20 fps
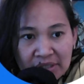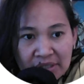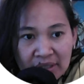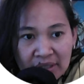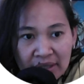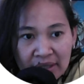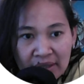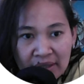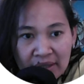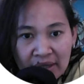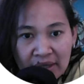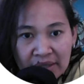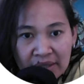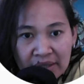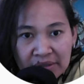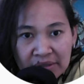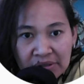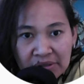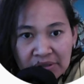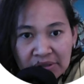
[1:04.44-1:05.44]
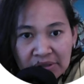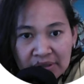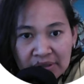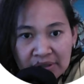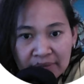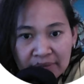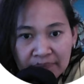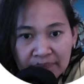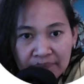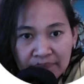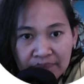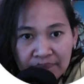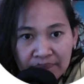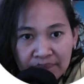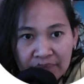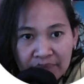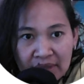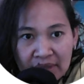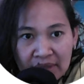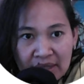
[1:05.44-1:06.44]
click that.
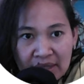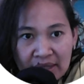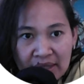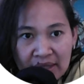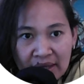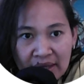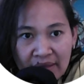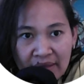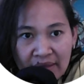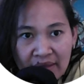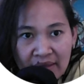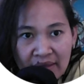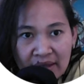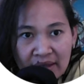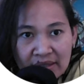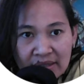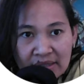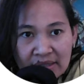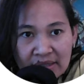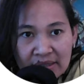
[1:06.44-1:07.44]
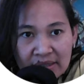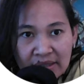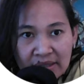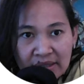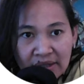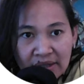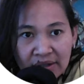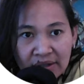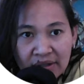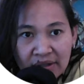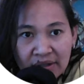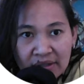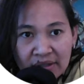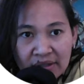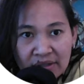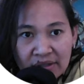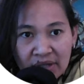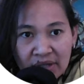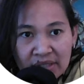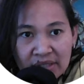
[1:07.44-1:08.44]
And then here
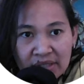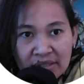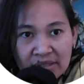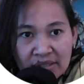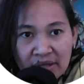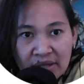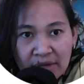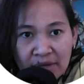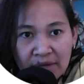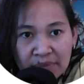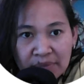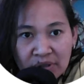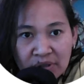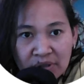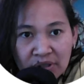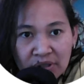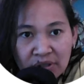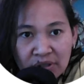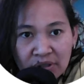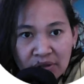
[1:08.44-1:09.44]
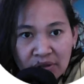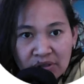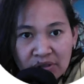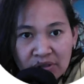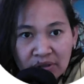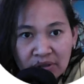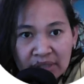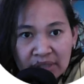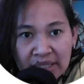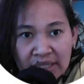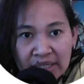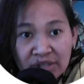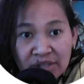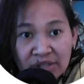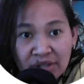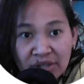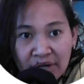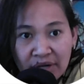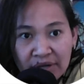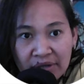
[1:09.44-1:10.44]
you gotta set up search console data
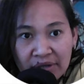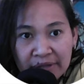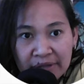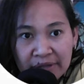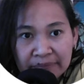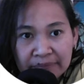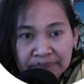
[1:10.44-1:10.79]
sharing.